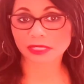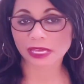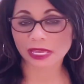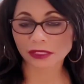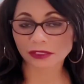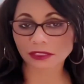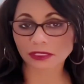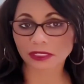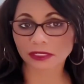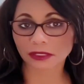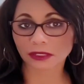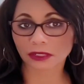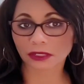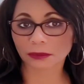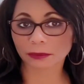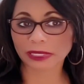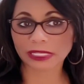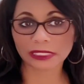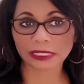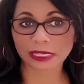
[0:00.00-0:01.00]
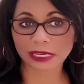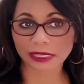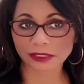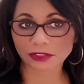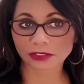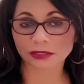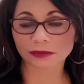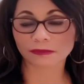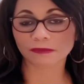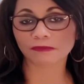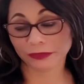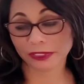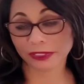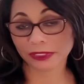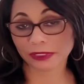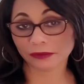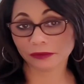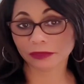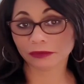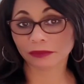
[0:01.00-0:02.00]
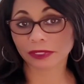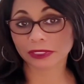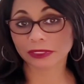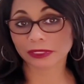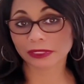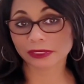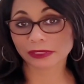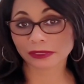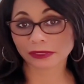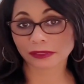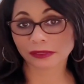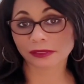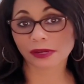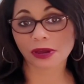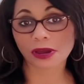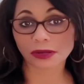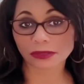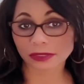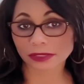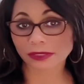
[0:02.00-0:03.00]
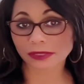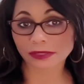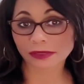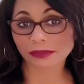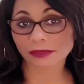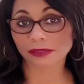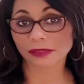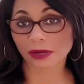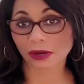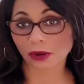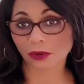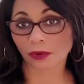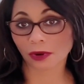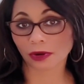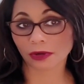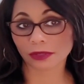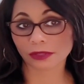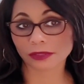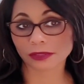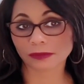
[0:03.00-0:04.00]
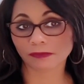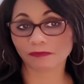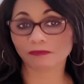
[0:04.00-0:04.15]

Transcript: counseling or mediation. Dealing with one of these narcissistic coworkers,